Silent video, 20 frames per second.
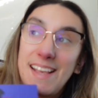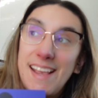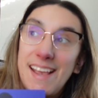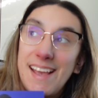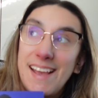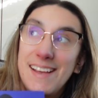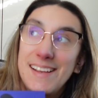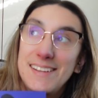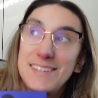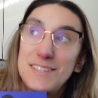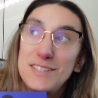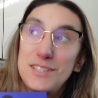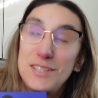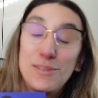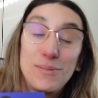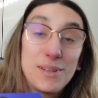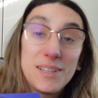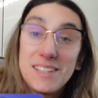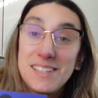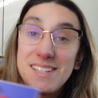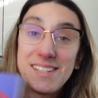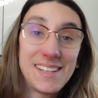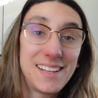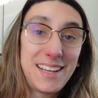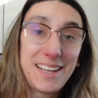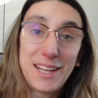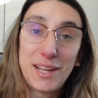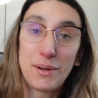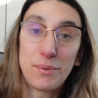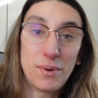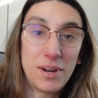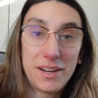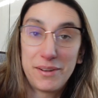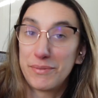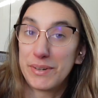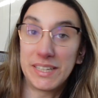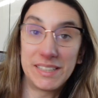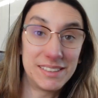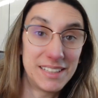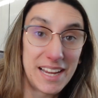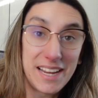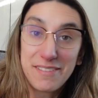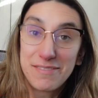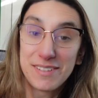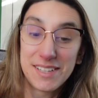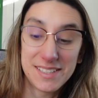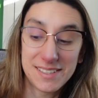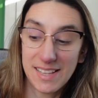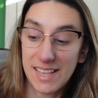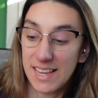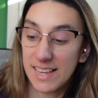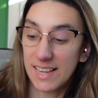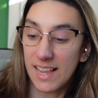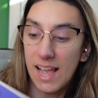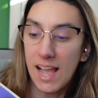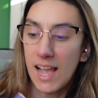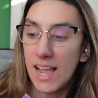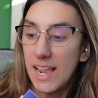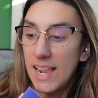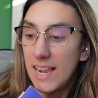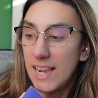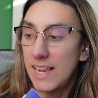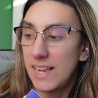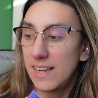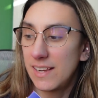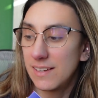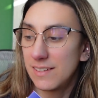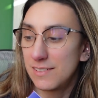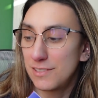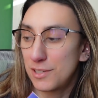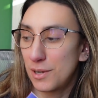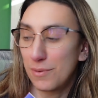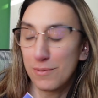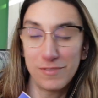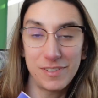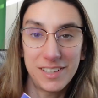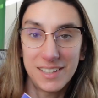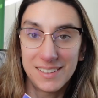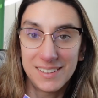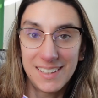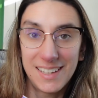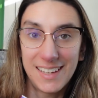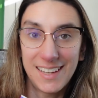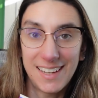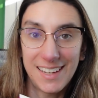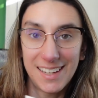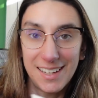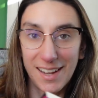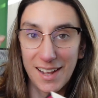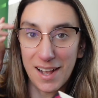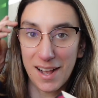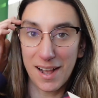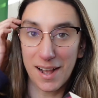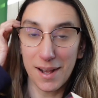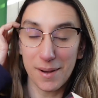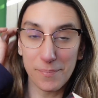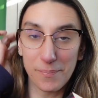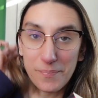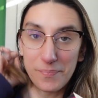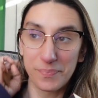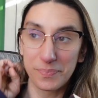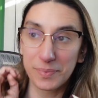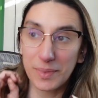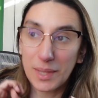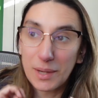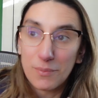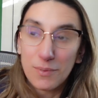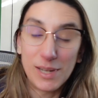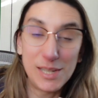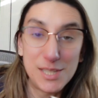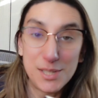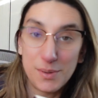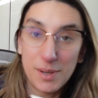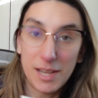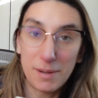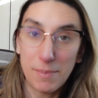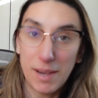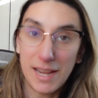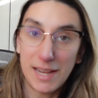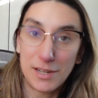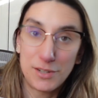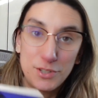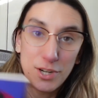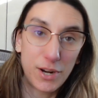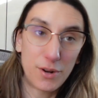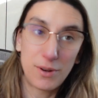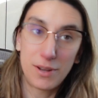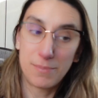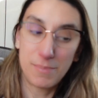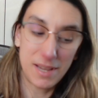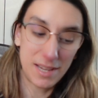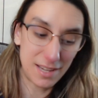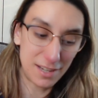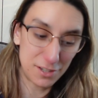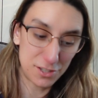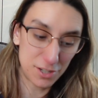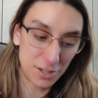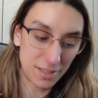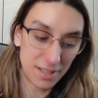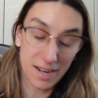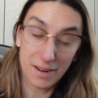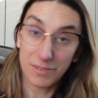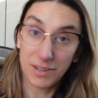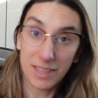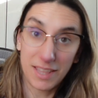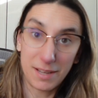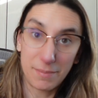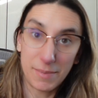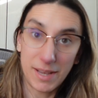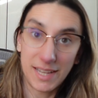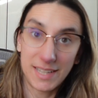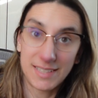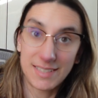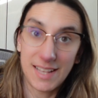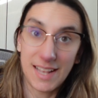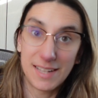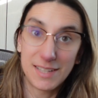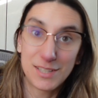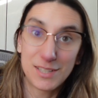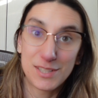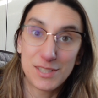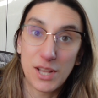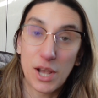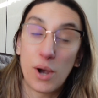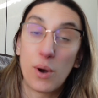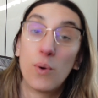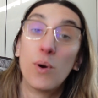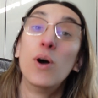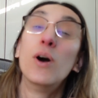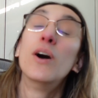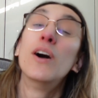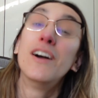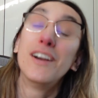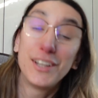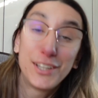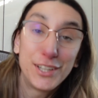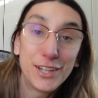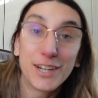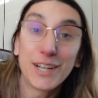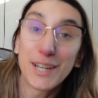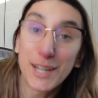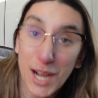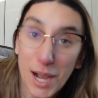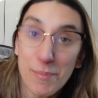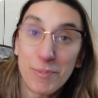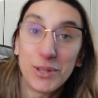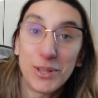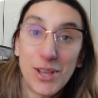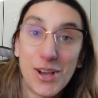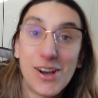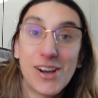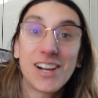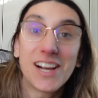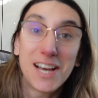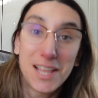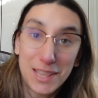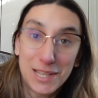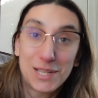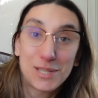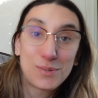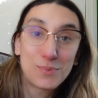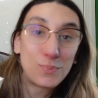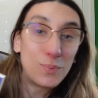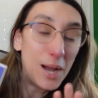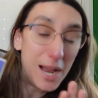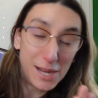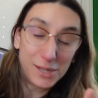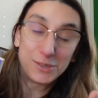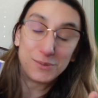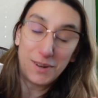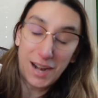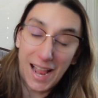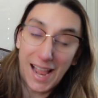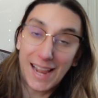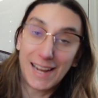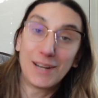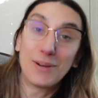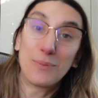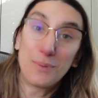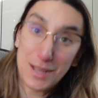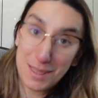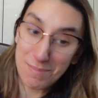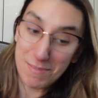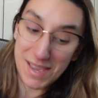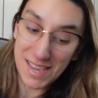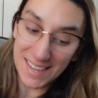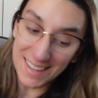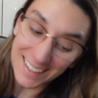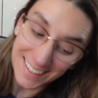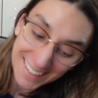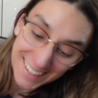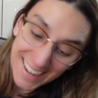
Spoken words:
And you can see what real life is like. I don't feel like redoing my intro and making sure that everything makes sense, so you're gonna come along on this wild ride with me.